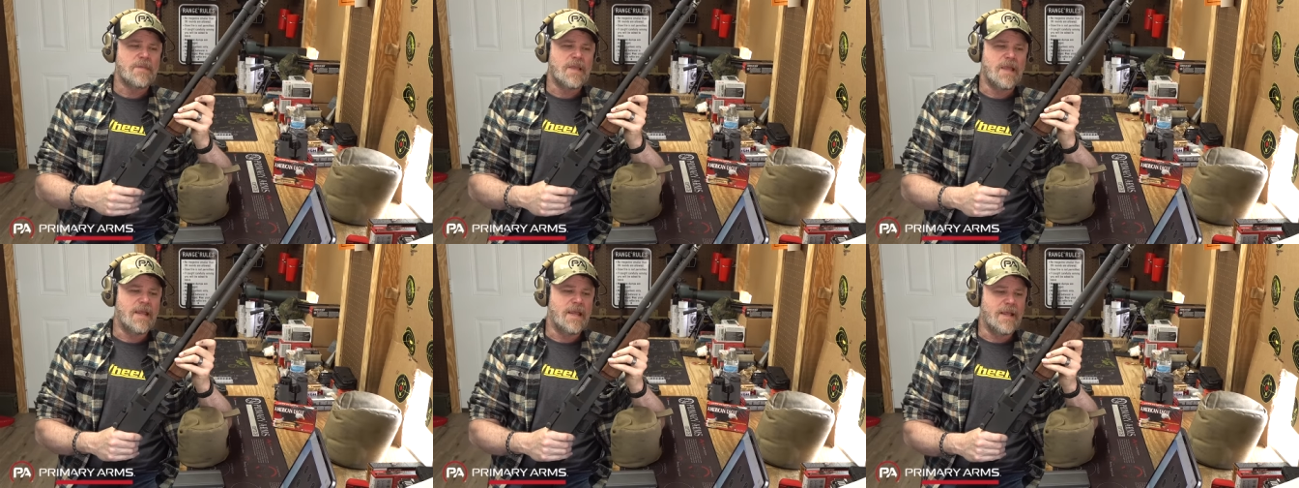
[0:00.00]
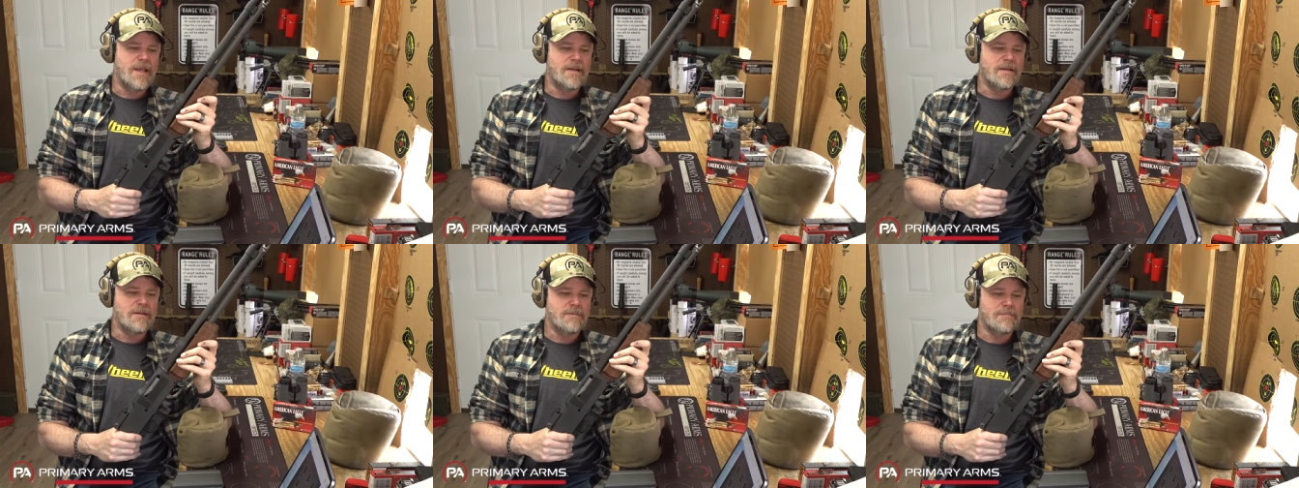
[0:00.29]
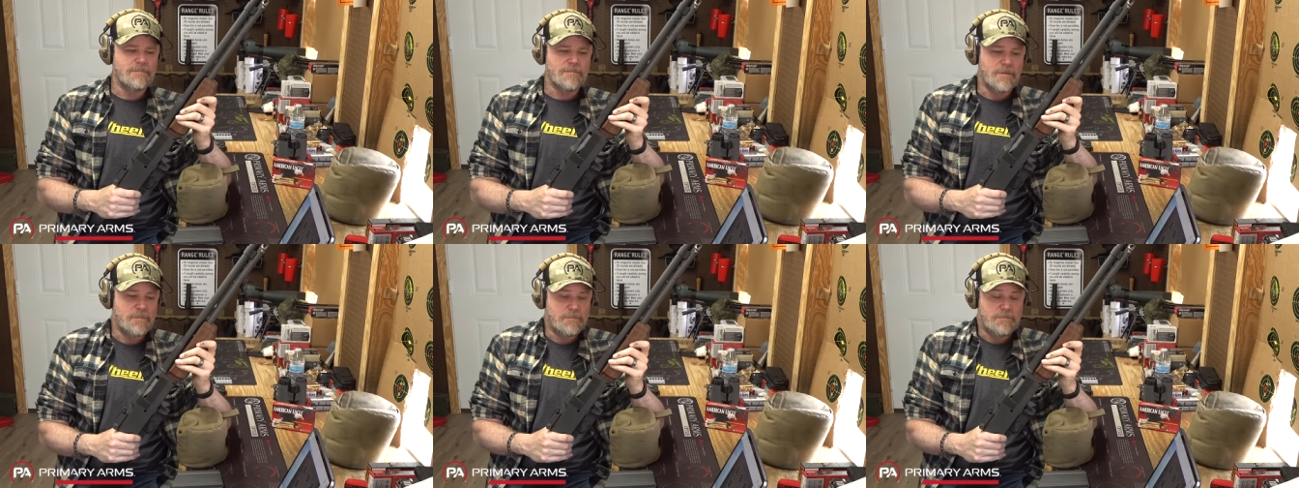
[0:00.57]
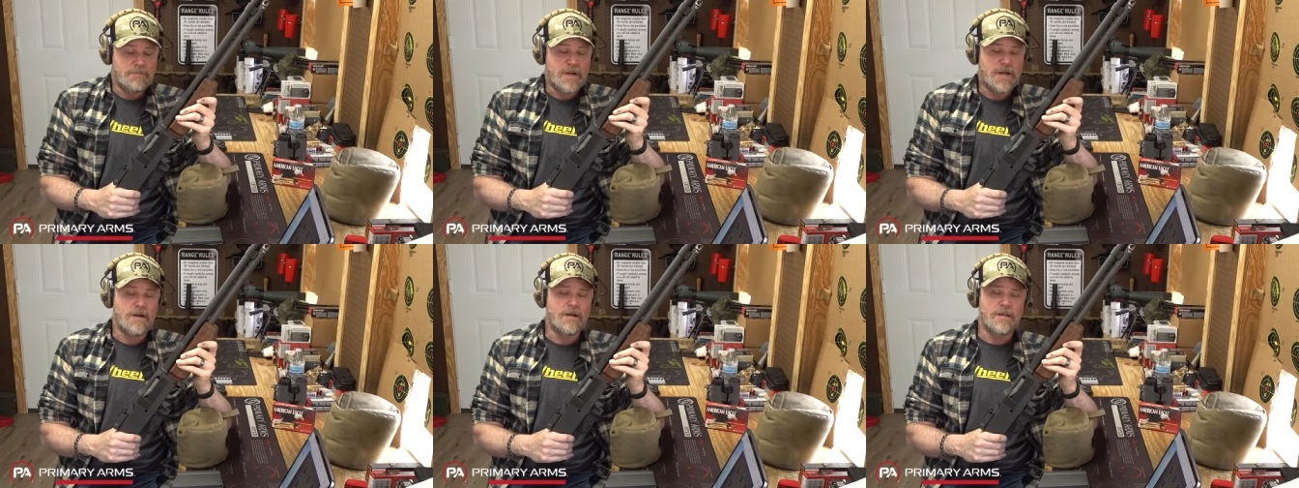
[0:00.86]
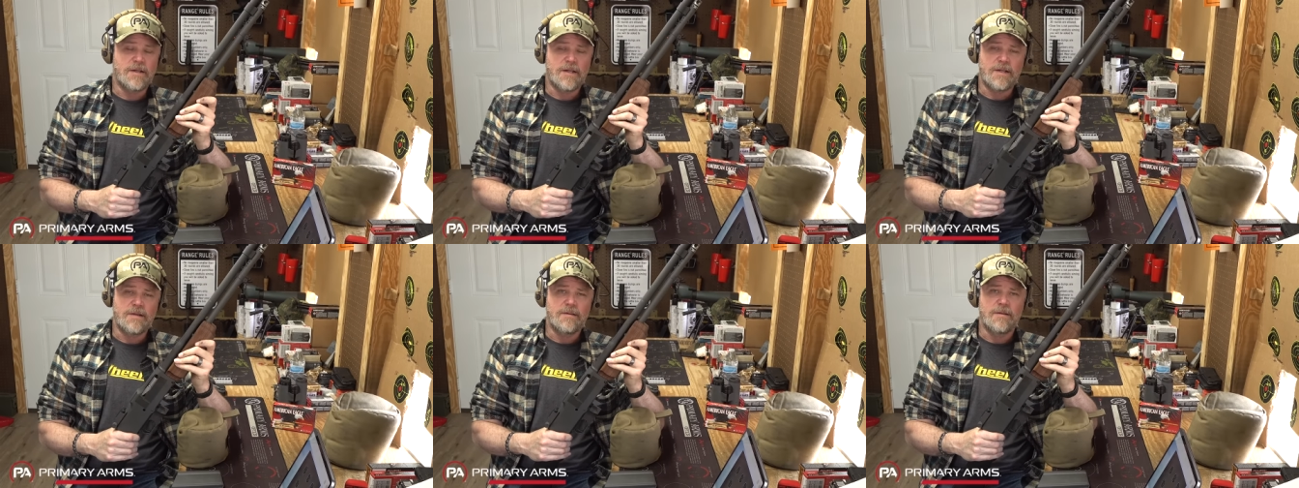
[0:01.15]
and
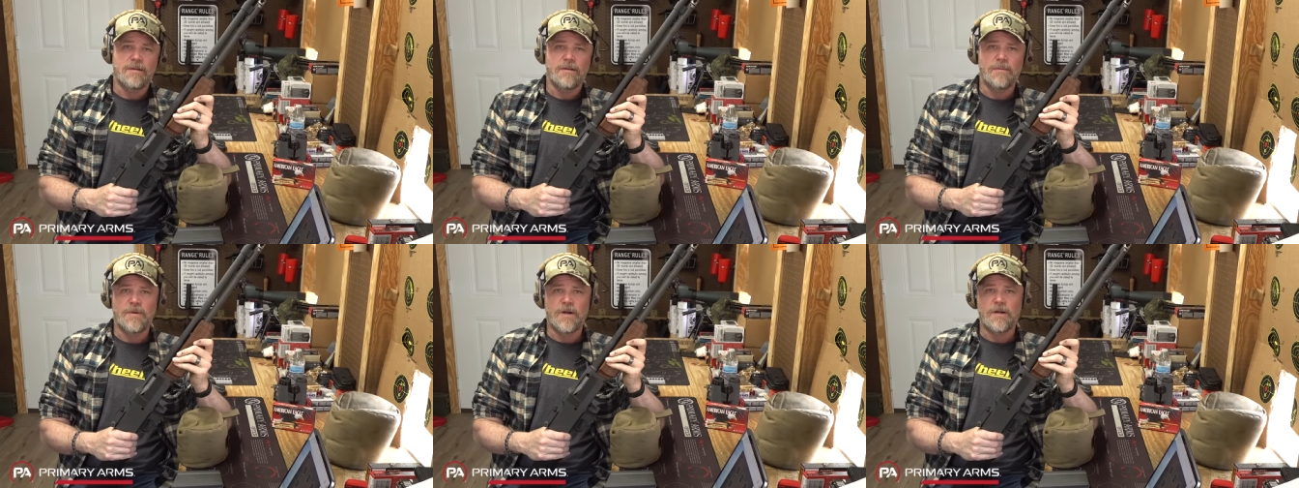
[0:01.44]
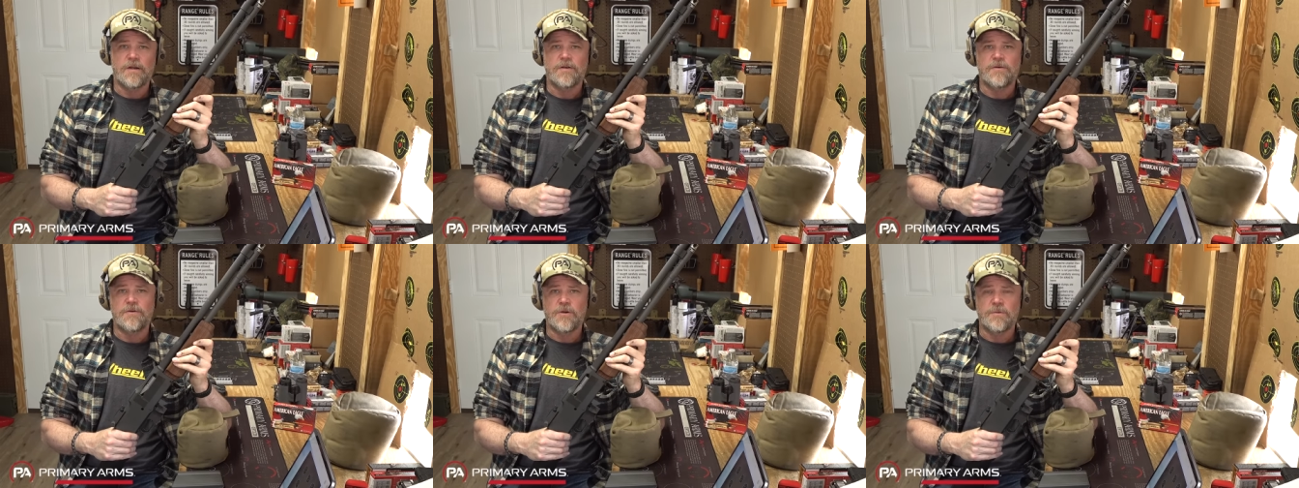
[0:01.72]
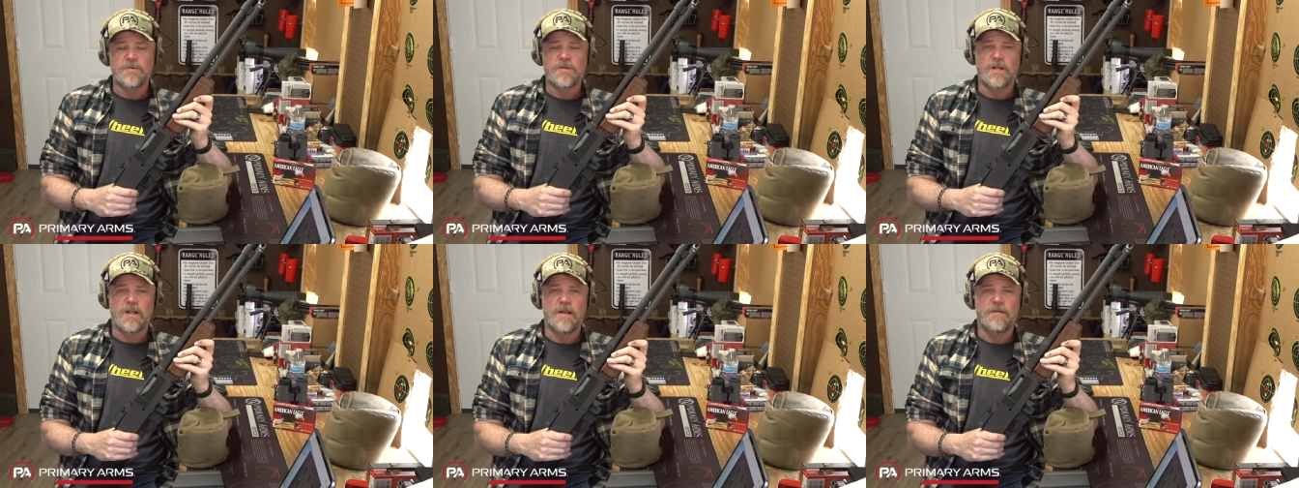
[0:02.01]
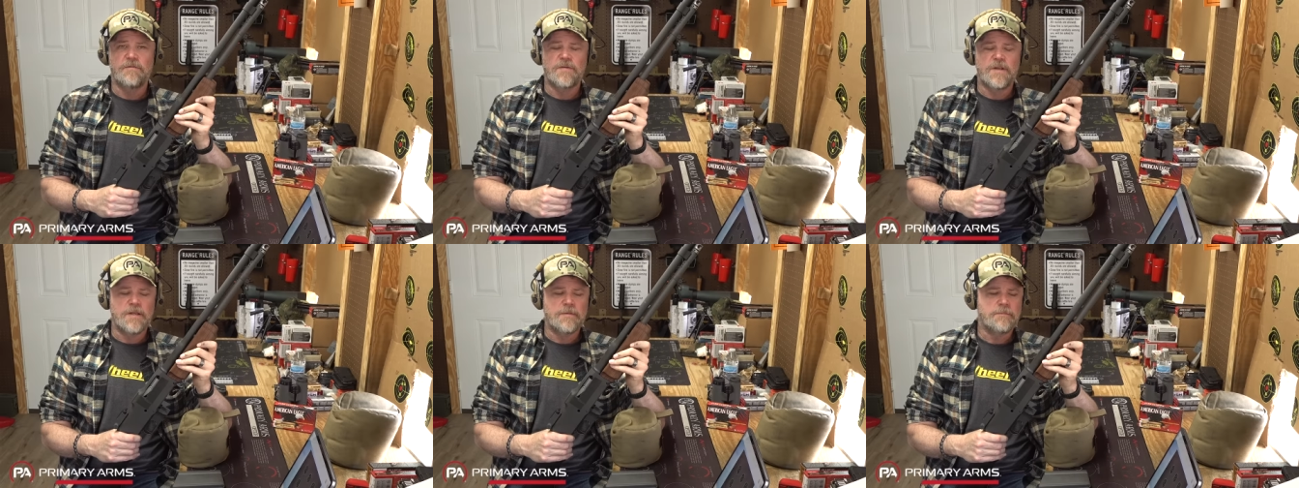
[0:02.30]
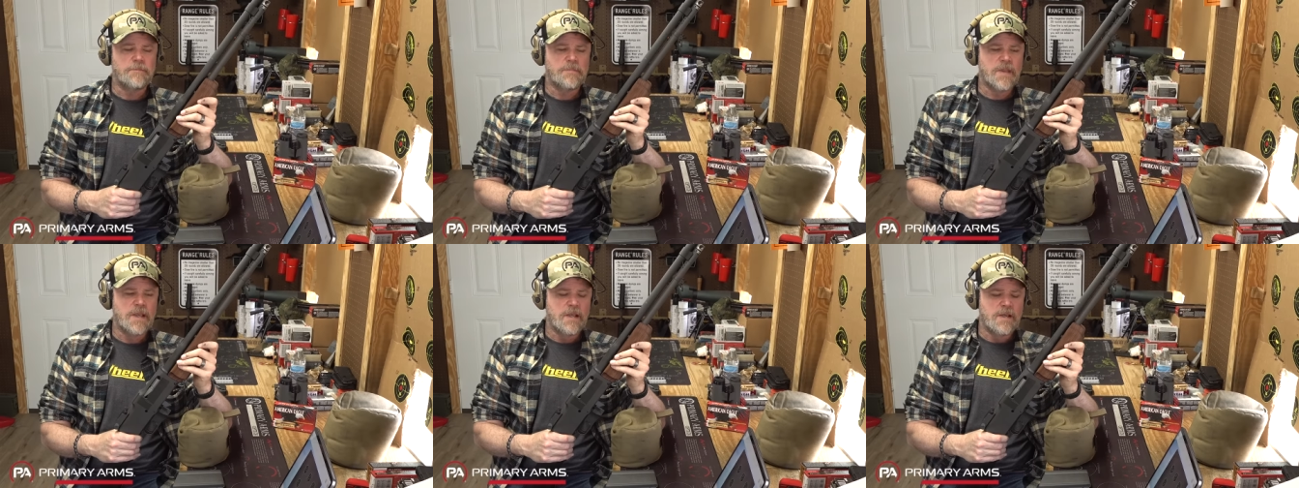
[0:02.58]
apparently American troops loved it.